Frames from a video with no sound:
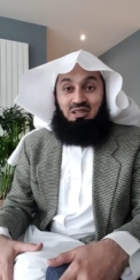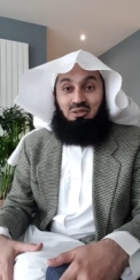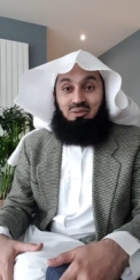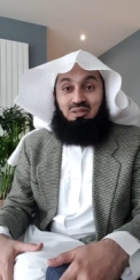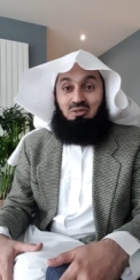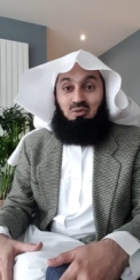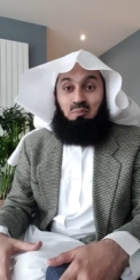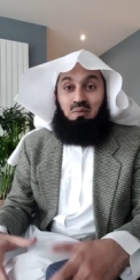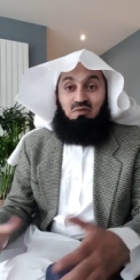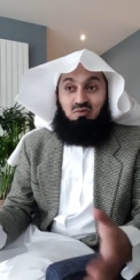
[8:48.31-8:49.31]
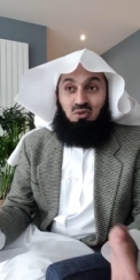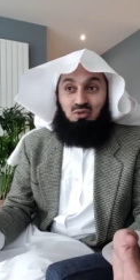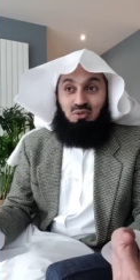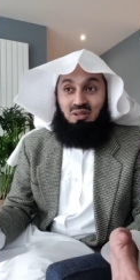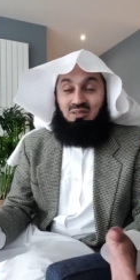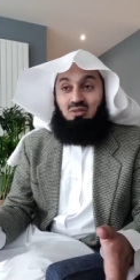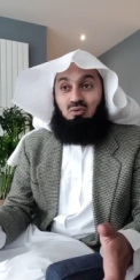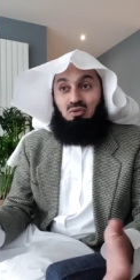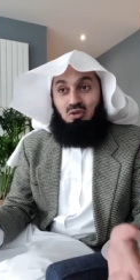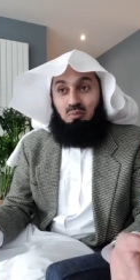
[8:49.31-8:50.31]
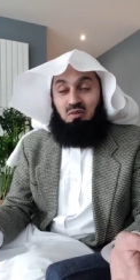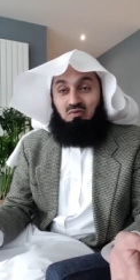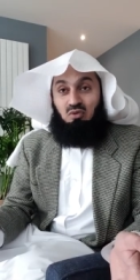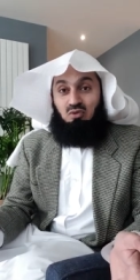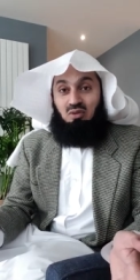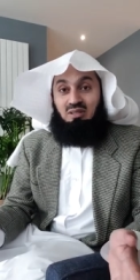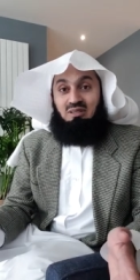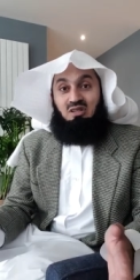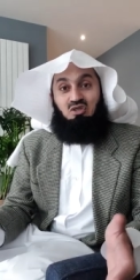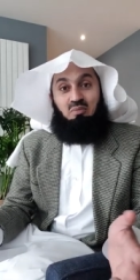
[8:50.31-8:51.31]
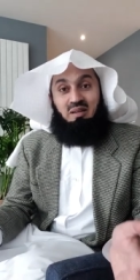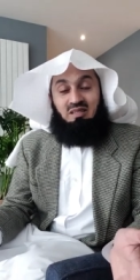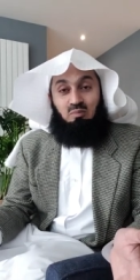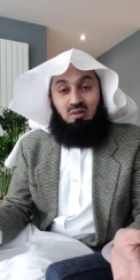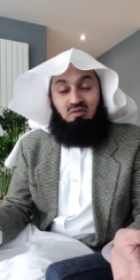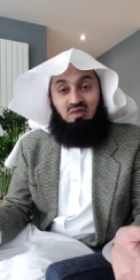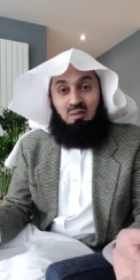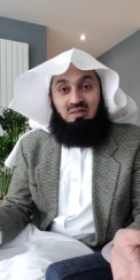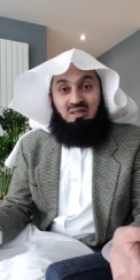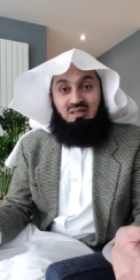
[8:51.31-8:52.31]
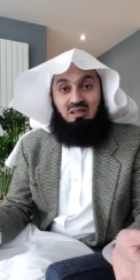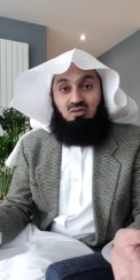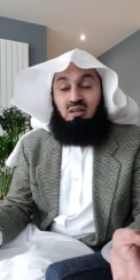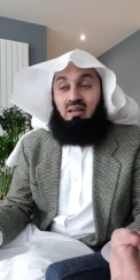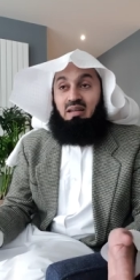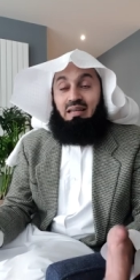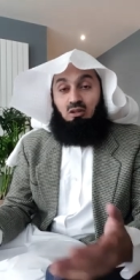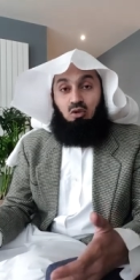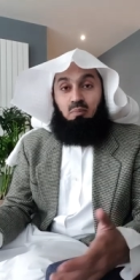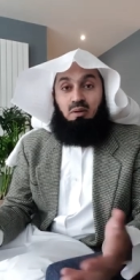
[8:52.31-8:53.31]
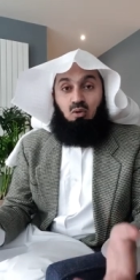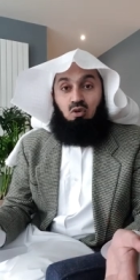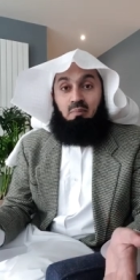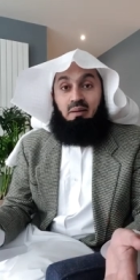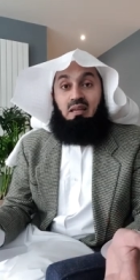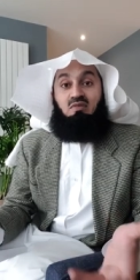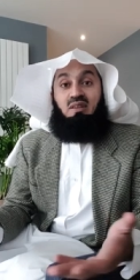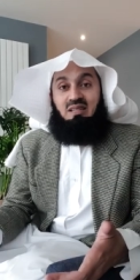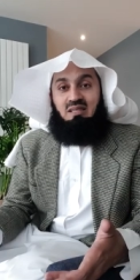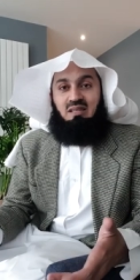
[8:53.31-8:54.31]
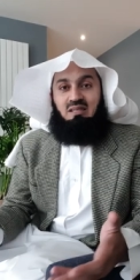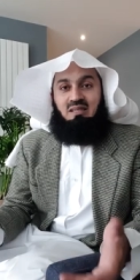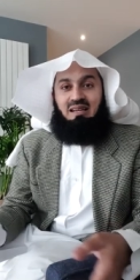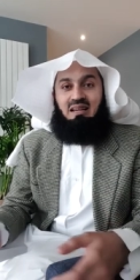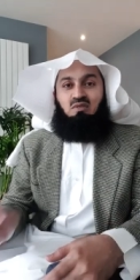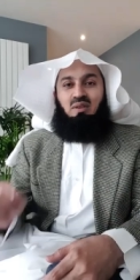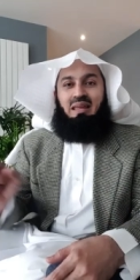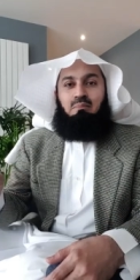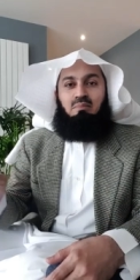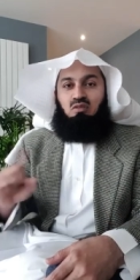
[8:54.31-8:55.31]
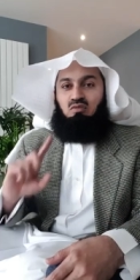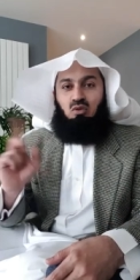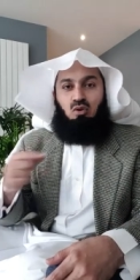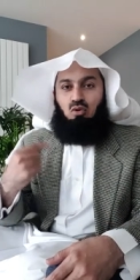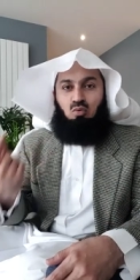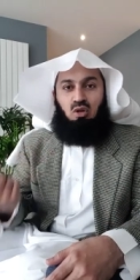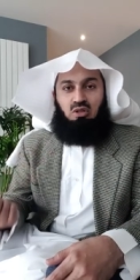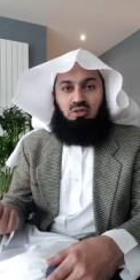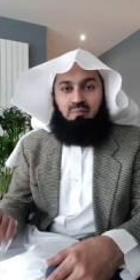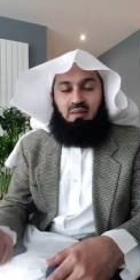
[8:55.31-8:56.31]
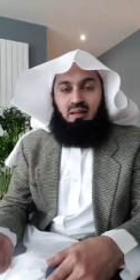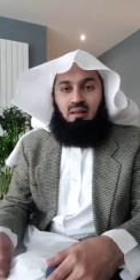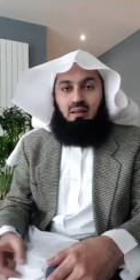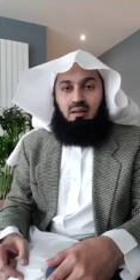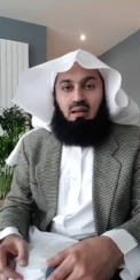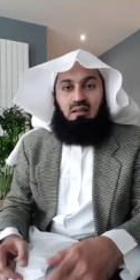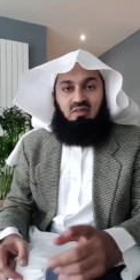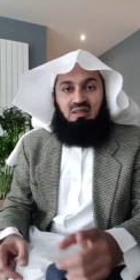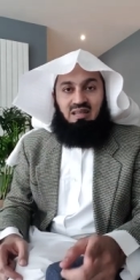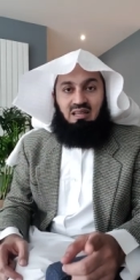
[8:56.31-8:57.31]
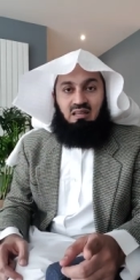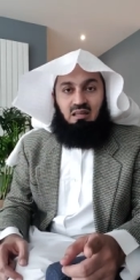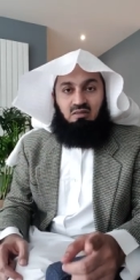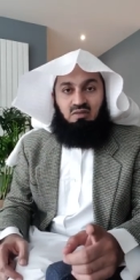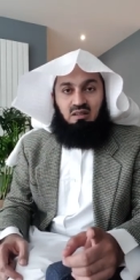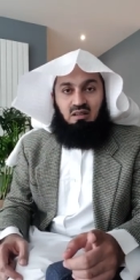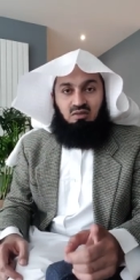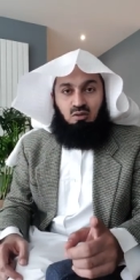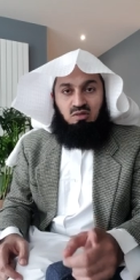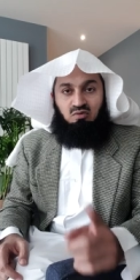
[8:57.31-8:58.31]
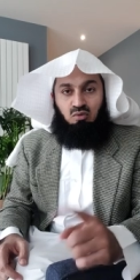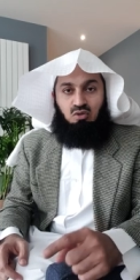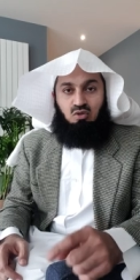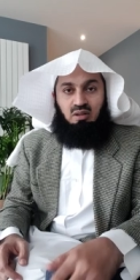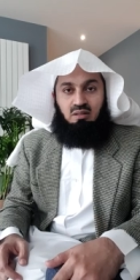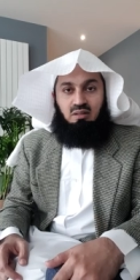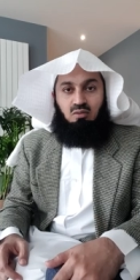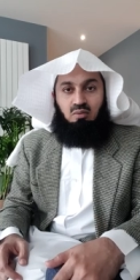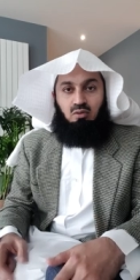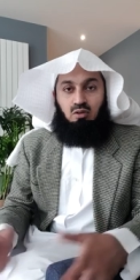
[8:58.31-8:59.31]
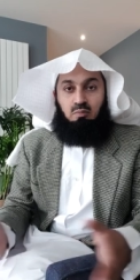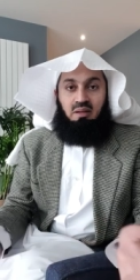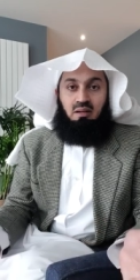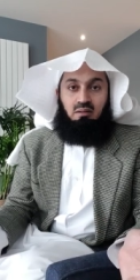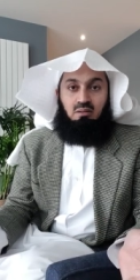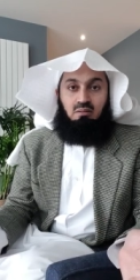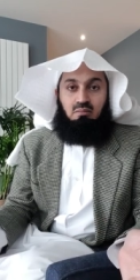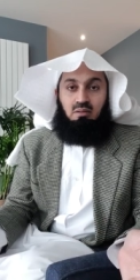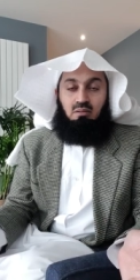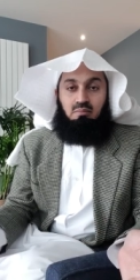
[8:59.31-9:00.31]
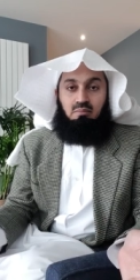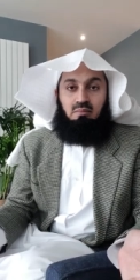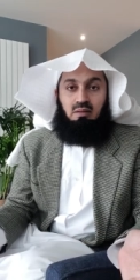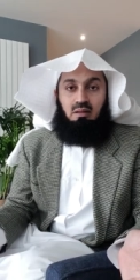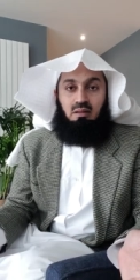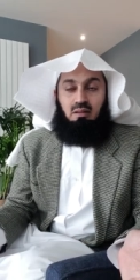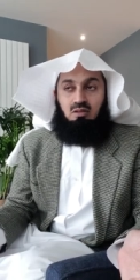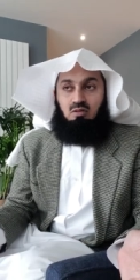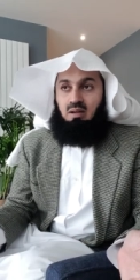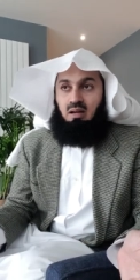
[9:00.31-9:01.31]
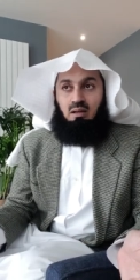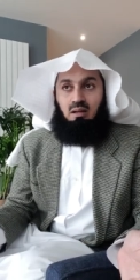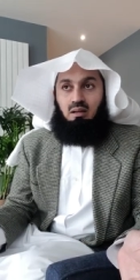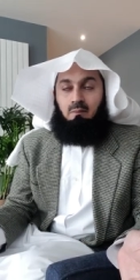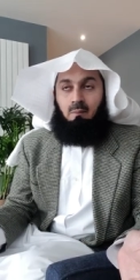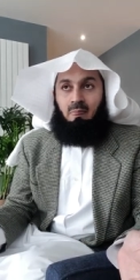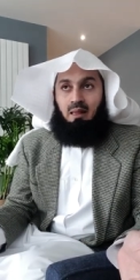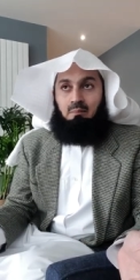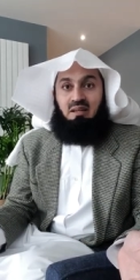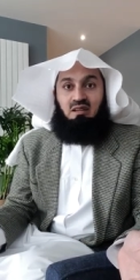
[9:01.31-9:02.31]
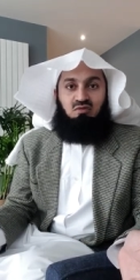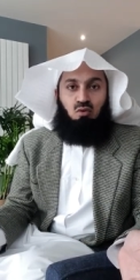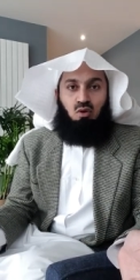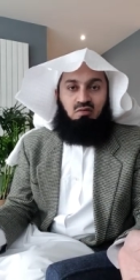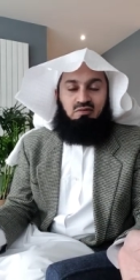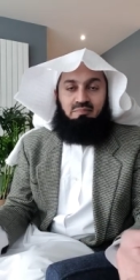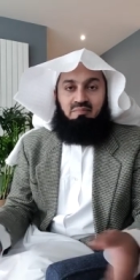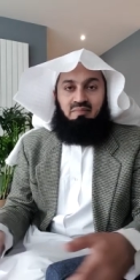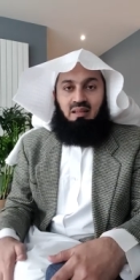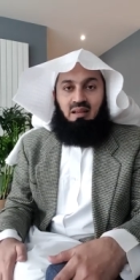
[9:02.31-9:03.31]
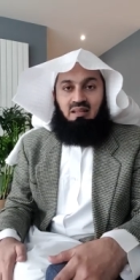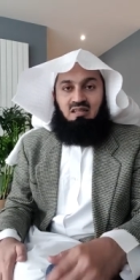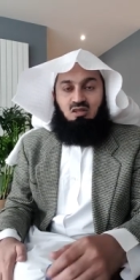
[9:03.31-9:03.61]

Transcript: you know, this could be fraudulent, it could not be fraudulent, just to make someone famous, etc. It could be or couldn't be. If it is, it's a sign for them, not for the whole world. And if it if it if it was fraudulent, then we're all being, you know, subhanAllah, made a fool of. And